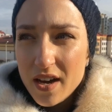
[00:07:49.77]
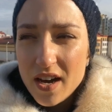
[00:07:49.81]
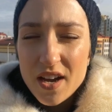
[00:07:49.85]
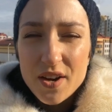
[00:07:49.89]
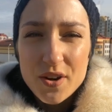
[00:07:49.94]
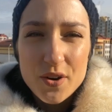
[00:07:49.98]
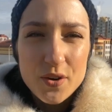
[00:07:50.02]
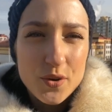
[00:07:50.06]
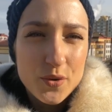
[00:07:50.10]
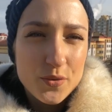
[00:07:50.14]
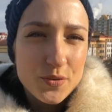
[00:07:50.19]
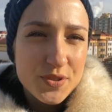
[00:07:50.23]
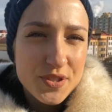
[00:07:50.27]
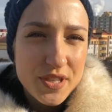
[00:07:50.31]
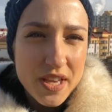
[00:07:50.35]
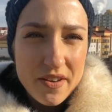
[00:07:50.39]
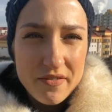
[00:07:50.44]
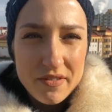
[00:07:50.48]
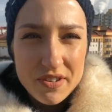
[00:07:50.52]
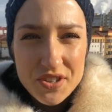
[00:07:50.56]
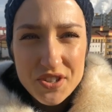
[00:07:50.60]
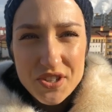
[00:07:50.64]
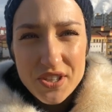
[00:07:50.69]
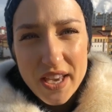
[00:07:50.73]
I don't know,
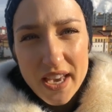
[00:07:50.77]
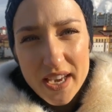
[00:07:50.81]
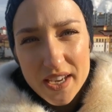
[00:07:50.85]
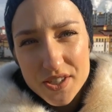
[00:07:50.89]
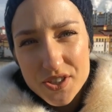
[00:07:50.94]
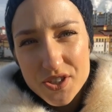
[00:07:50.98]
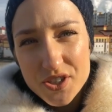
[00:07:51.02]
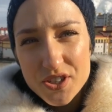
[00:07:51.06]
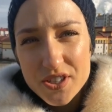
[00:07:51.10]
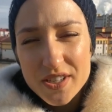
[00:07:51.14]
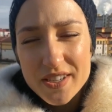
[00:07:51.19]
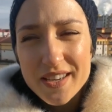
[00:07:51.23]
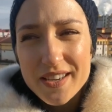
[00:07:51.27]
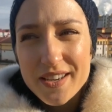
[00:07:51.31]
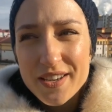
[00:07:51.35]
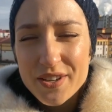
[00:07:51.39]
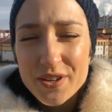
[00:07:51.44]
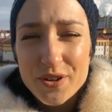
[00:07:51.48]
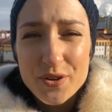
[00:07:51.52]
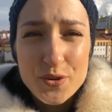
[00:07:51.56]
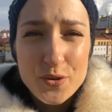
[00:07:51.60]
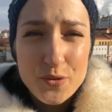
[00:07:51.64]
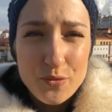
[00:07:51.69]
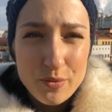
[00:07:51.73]
70,
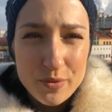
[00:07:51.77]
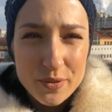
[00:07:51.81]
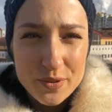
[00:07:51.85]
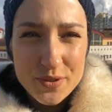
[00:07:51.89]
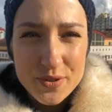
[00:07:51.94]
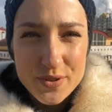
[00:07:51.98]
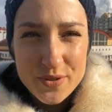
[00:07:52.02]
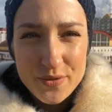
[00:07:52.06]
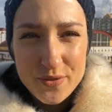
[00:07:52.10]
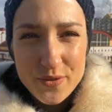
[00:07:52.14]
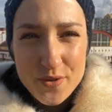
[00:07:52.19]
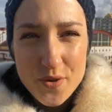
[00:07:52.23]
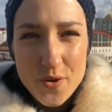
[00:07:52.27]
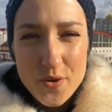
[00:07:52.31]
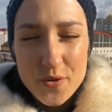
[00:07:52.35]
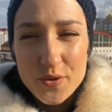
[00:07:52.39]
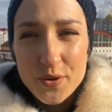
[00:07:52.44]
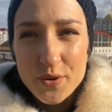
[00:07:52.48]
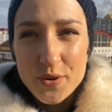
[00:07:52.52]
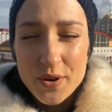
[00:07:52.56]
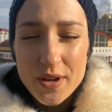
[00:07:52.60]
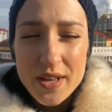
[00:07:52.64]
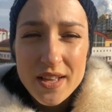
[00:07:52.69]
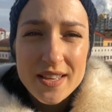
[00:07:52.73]
80 rubles
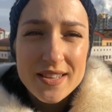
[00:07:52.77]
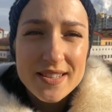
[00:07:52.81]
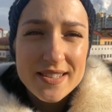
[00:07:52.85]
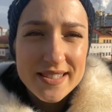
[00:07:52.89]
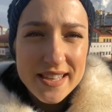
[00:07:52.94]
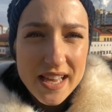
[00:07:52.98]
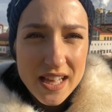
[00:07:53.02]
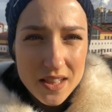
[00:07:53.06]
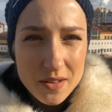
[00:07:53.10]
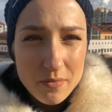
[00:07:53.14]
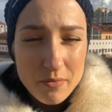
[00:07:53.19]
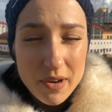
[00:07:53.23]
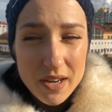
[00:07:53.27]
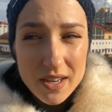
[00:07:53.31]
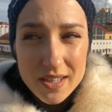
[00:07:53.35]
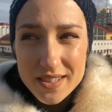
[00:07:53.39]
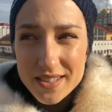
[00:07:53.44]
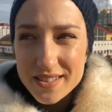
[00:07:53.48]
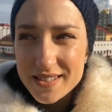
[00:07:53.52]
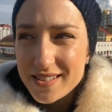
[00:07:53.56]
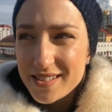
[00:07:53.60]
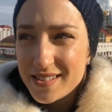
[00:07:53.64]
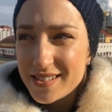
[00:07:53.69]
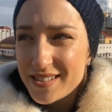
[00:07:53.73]
for
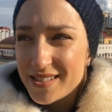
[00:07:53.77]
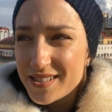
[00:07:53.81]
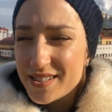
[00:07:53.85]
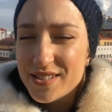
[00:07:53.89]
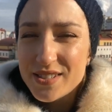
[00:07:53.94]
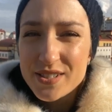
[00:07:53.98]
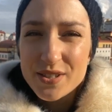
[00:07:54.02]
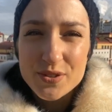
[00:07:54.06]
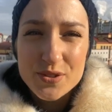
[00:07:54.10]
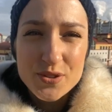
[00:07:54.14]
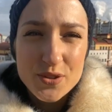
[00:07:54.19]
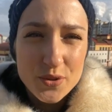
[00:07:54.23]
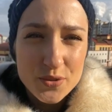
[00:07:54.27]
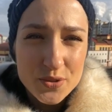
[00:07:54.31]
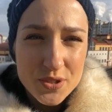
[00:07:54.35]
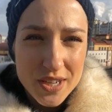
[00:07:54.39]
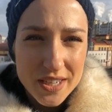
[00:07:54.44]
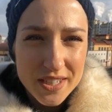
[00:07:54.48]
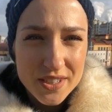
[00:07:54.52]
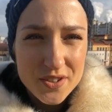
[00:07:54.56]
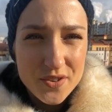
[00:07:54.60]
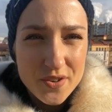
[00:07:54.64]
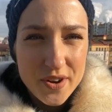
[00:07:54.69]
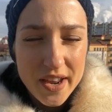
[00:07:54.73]
salmon. This is
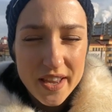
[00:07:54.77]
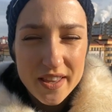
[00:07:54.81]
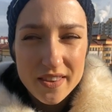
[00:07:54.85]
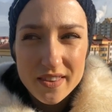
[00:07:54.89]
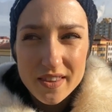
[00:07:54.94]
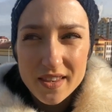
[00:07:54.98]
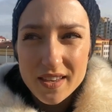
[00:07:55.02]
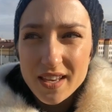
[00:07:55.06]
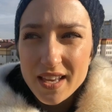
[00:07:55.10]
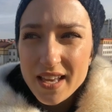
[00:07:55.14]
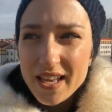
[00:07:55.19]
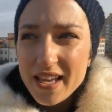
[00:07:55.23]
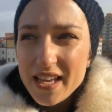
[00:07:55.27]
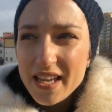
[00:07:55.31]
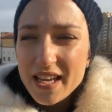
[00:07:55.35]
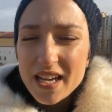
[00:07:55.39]
totally crazy.